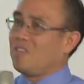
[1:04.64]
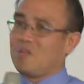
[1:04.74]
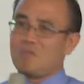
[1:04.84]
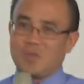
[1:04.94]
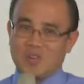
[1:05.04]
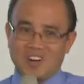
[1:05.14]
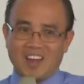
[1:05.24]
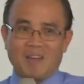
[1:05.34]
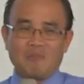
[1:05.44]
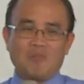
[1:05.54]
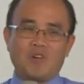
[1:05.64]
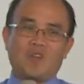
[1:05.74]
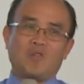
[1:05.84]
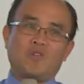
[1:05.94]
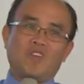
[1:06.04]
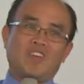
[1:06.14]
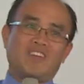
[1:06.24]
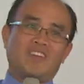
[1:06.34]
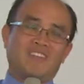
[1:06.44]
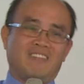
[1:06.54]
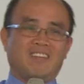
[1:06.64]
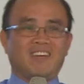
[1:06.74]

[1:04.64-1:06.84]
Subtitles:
a computer lab where we